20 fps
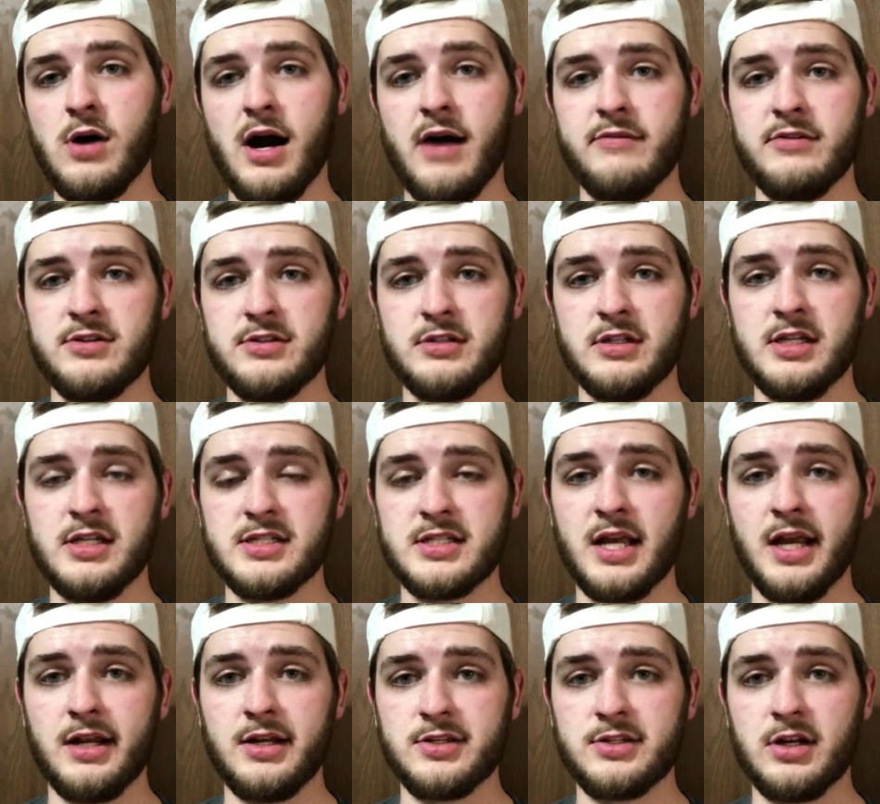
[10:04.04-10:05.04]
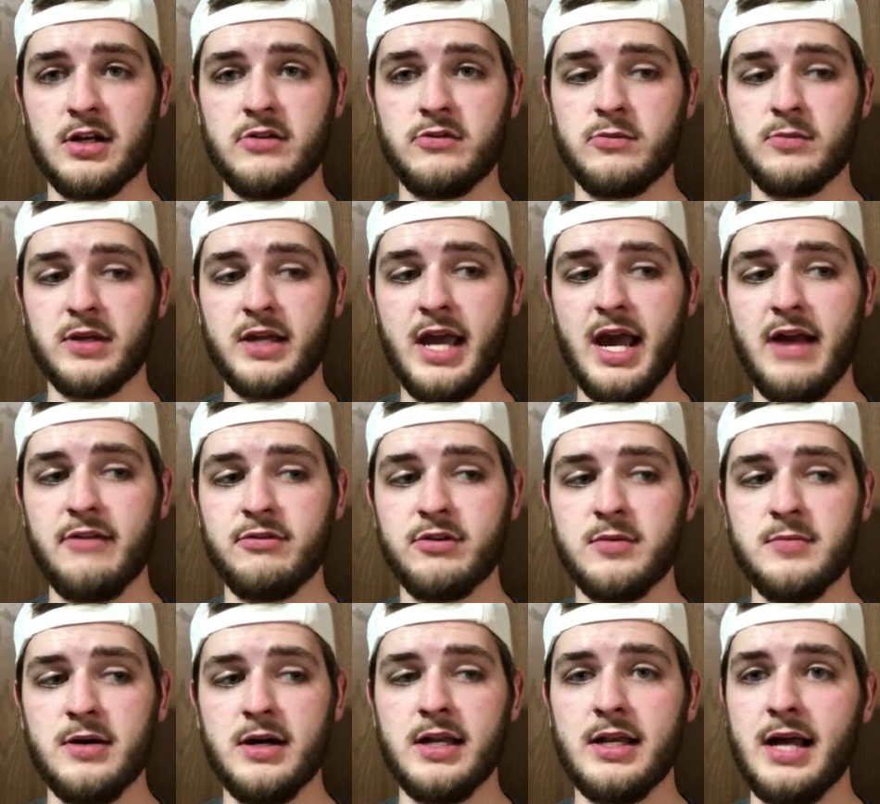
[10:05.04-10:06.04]
Obviously, he's not going to start over McCaffrey,
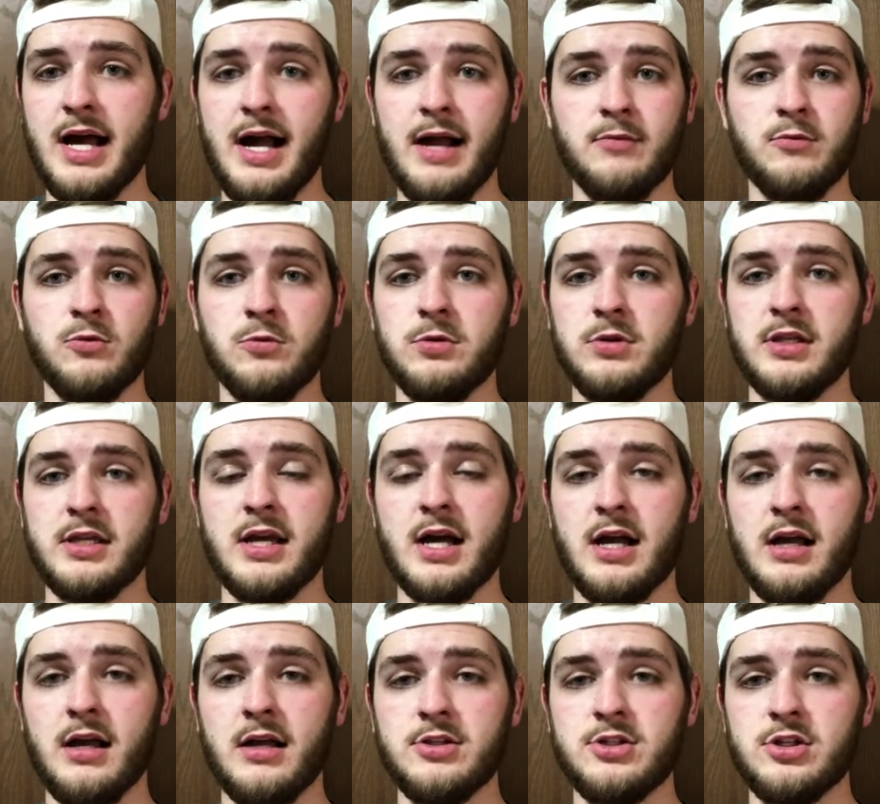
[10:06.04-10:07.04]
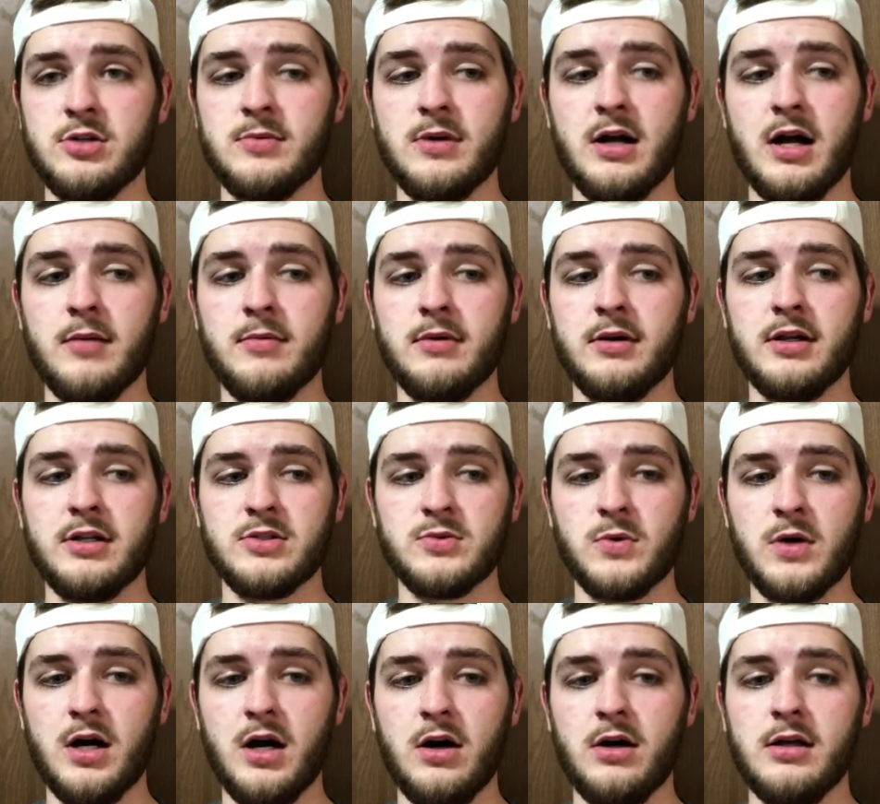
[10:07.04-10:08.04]
but I'm really high on Juba Hubbard as
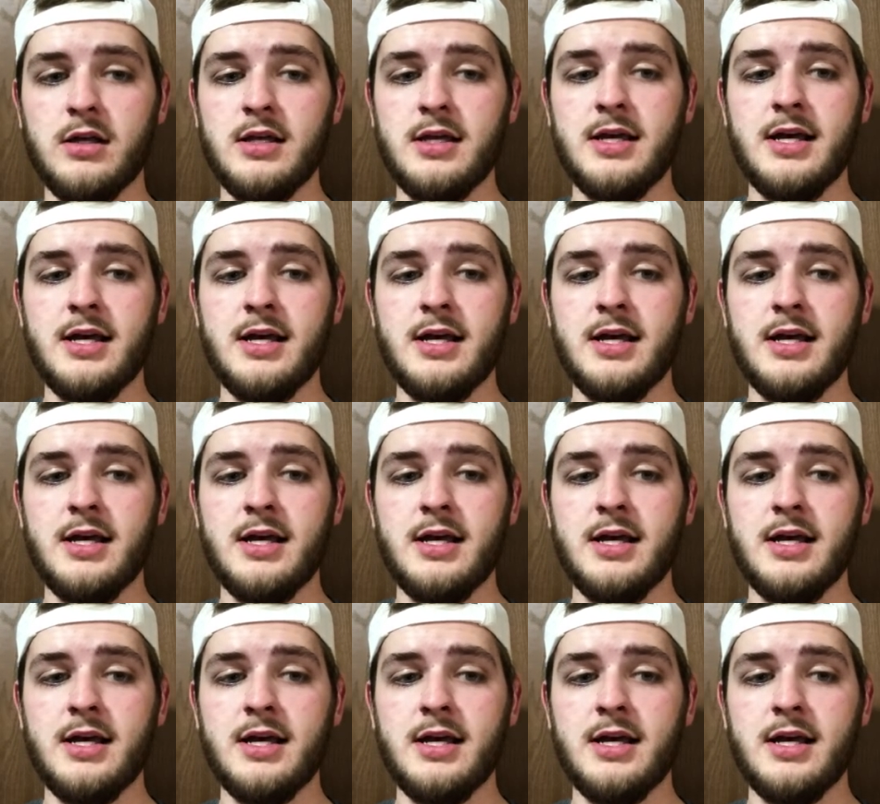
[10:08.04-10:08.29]
well.